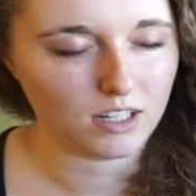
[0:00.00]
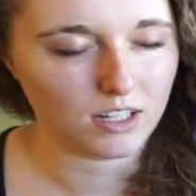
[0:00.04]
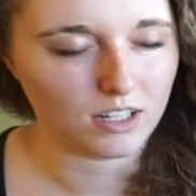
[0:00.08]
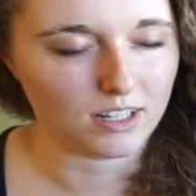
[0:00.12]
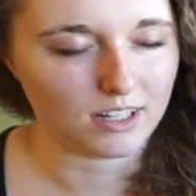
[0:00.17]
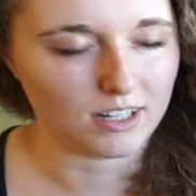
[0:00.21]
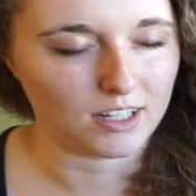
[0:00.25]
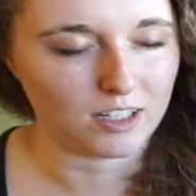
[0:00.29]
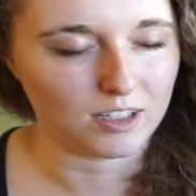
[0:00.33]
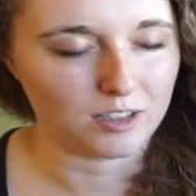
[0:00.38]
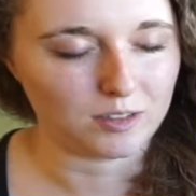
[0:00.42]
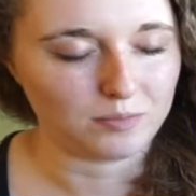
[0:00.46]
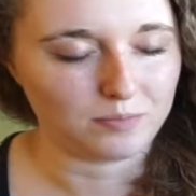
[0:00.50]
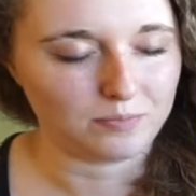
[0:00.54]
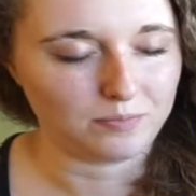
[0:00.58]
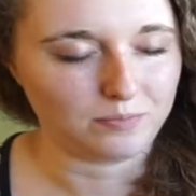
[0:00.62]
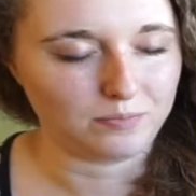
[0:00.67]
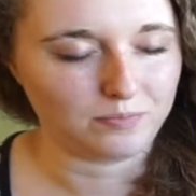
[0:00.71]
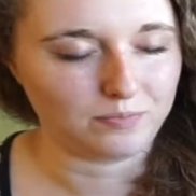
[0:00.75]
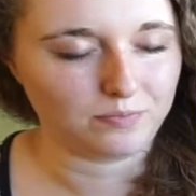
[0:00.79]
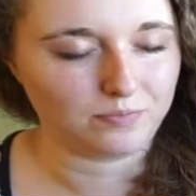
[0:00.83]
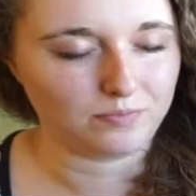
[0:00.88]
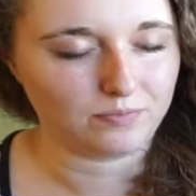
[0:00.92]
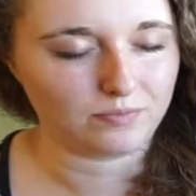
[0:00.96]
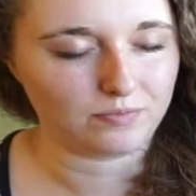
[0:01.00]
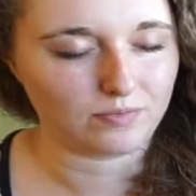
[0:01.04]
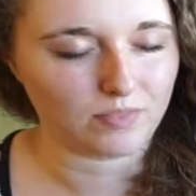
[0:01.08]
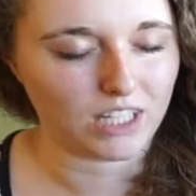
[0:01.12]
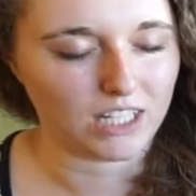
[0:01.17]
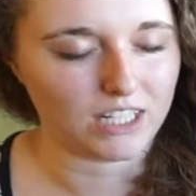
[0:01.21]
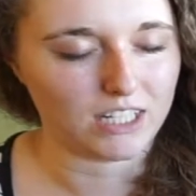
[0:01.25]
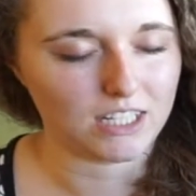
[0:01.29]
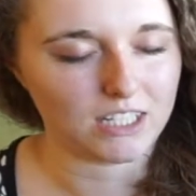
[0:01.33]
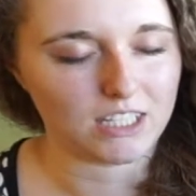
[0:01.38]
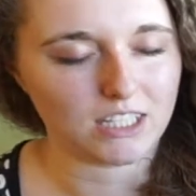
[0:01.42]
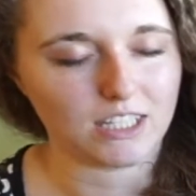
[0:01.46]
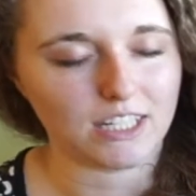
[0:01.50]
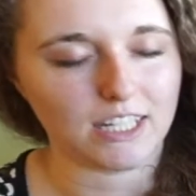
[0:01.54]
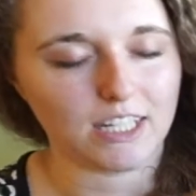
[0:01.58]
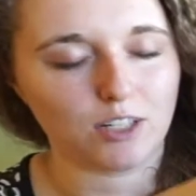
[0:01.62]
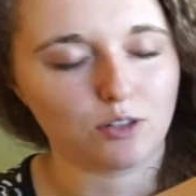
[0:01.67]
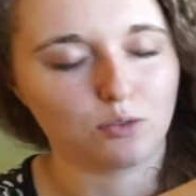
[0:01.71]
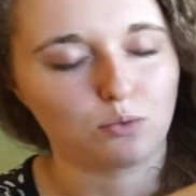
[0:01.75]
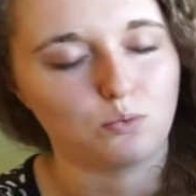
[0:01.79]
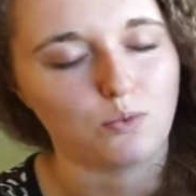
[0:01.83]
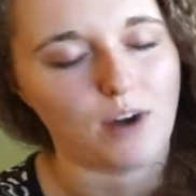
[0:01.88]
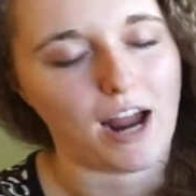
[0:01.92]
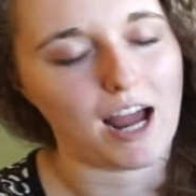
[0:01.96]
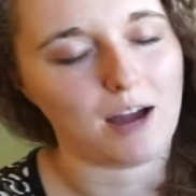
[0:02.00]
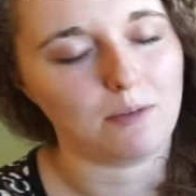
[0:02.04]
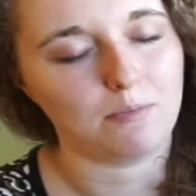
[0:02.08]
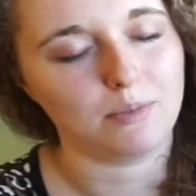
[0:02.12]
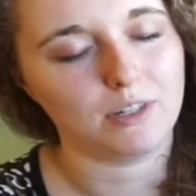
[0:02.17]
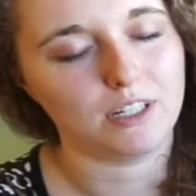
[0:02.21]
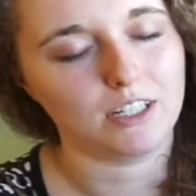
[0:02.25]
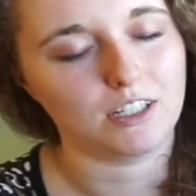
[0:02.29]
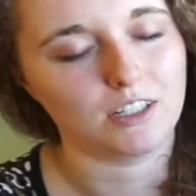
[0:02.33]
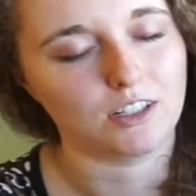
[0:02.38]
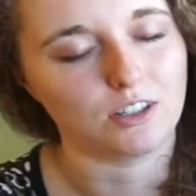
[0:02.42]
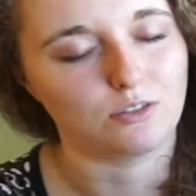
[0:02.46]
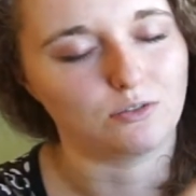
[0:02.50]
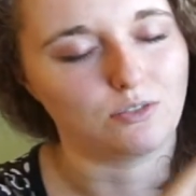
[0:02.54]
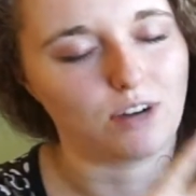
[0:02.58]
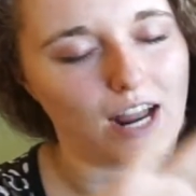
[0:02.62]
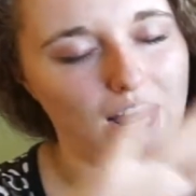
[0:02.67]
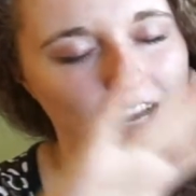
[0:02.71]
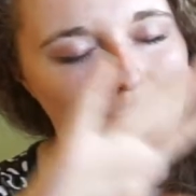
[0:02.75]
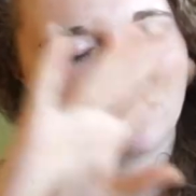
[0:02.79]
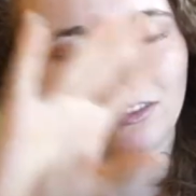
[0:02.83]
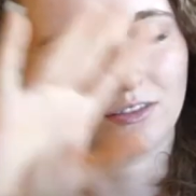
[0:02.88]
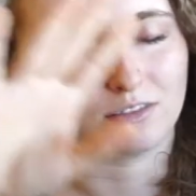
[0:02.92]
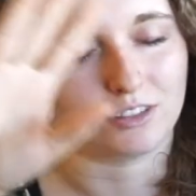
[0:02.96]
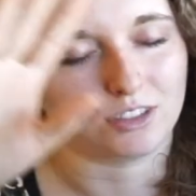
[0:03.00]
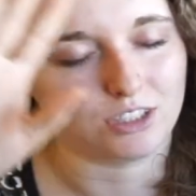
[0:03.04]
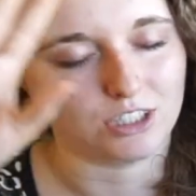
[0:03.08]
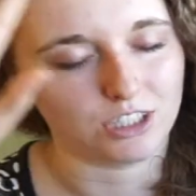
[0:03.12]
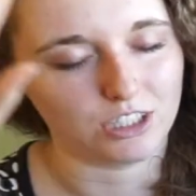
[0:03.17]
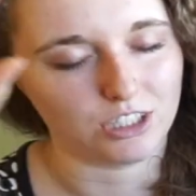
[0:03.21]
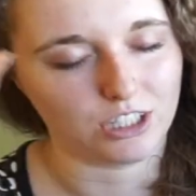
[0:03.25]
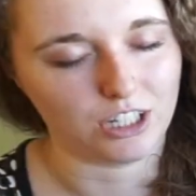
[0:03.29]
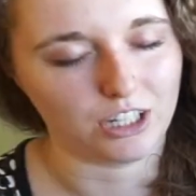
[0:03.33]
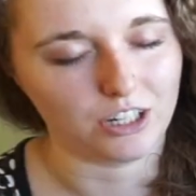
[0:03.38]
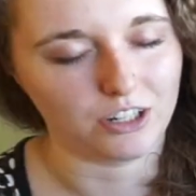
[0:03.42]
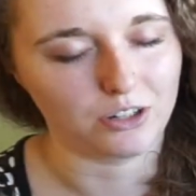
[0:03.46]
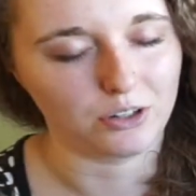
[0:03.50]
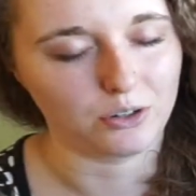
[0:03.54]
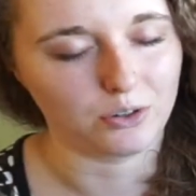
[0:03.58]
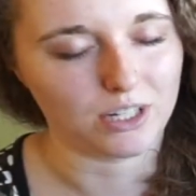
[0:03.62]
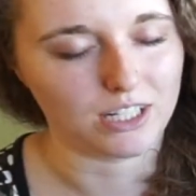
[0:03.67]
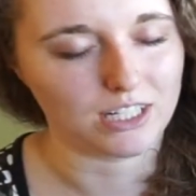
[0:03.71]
Um, and it's like wrapping around you.